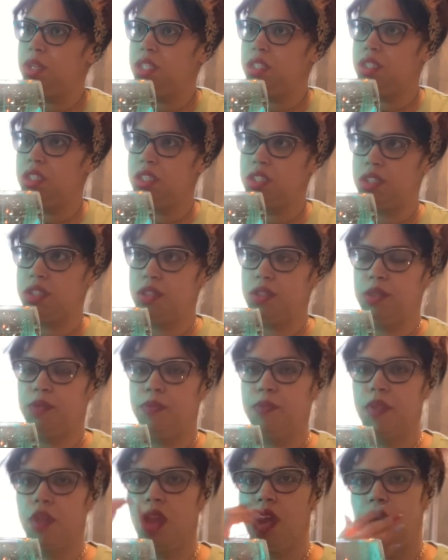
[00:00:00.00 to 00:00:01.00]
duster.
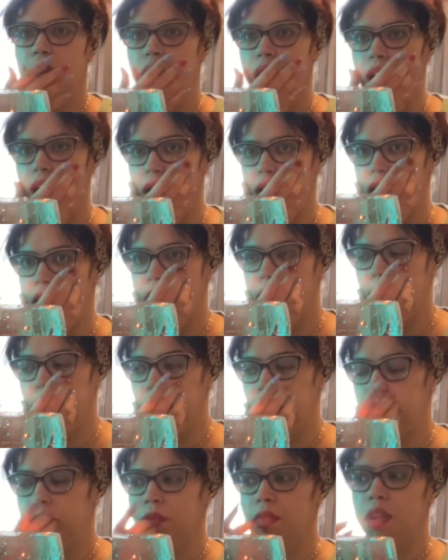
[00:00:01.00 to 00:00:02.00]

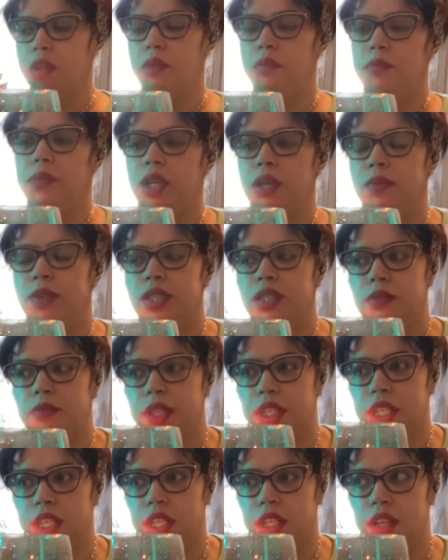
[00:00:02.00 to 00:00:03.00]
Maybe
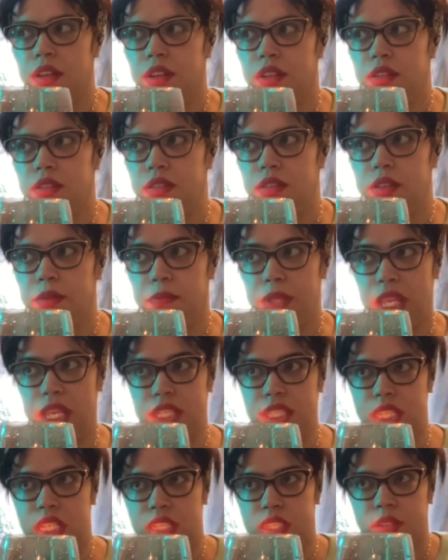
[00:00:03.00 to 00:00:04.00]
somebody may have
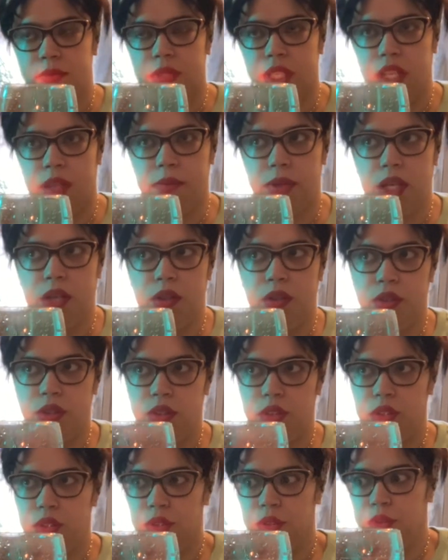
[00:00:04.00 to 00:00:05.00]
said something about
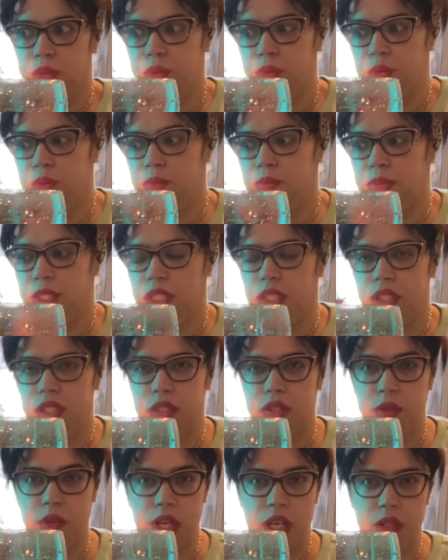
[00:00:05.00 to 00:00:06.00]
you being
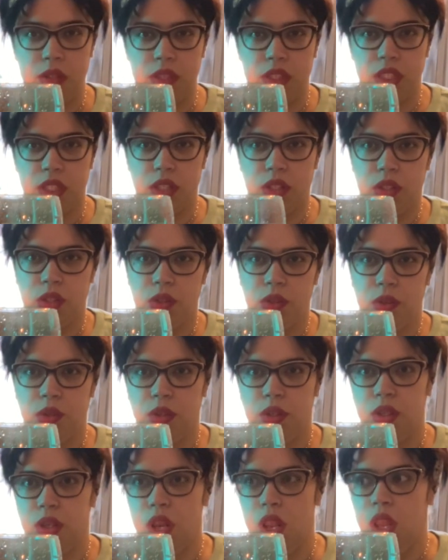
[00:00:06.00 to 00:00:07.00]
too out there,
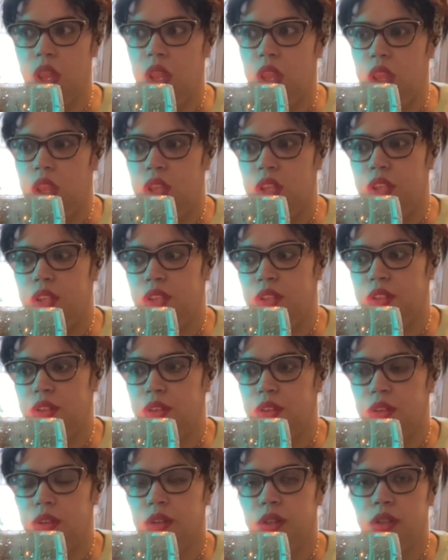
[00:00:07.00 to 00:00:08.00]
or
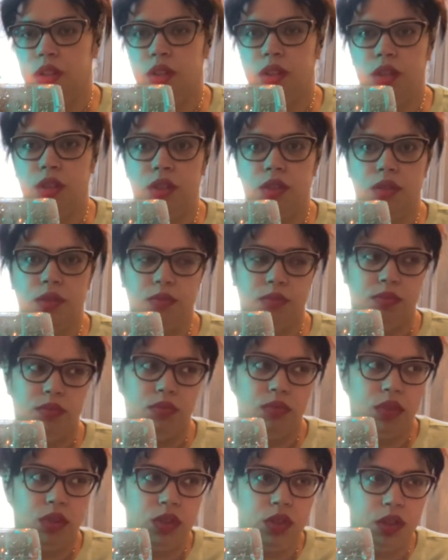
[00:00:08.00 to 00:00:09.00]
you're
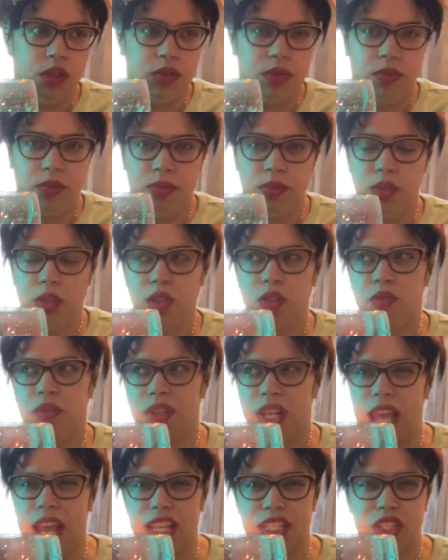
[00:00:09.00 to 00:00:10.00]

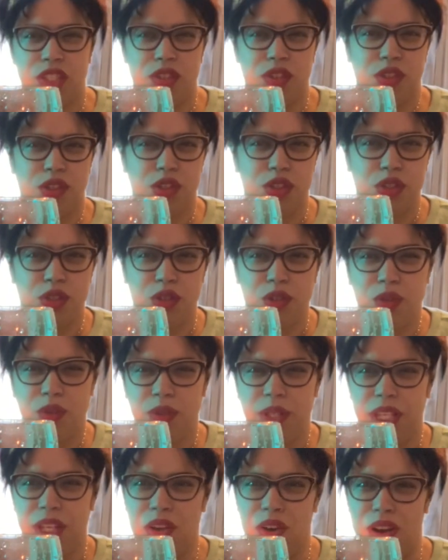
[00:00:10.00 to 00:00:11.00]
flashy, or you're
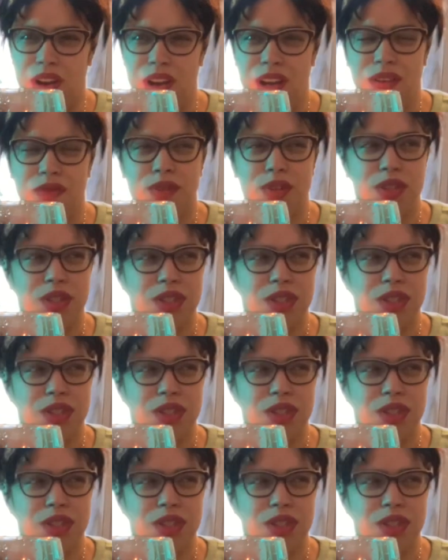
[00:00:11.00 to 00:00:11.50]
showing off, or